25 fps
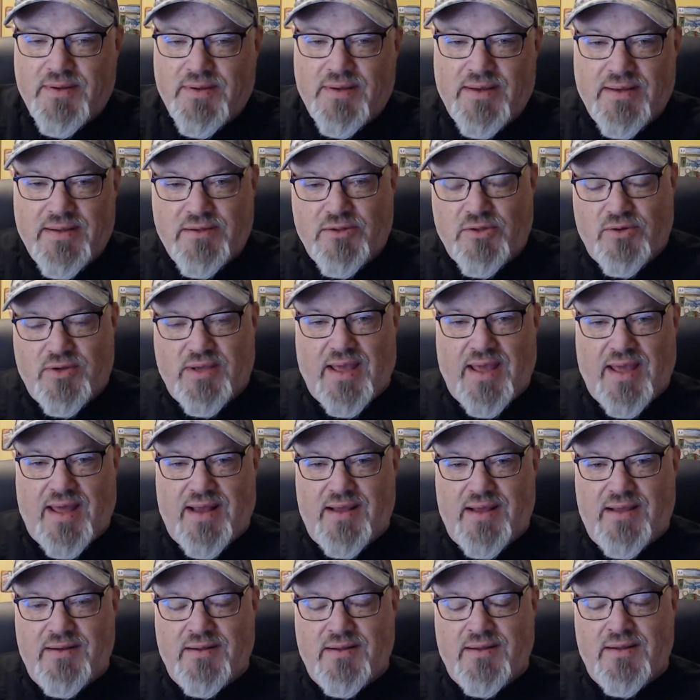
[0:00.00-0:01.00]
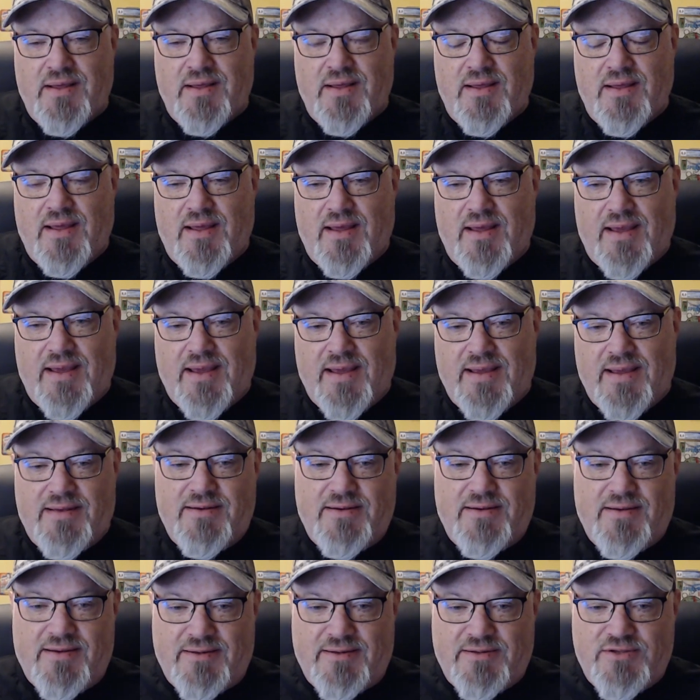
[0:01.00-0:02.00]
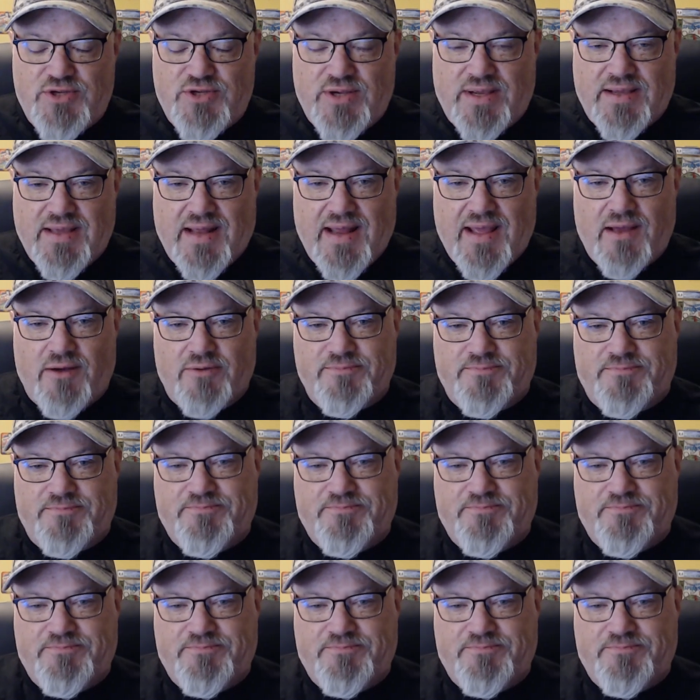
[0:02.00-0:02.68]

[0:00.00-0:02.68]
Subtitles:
and look at it and check it out.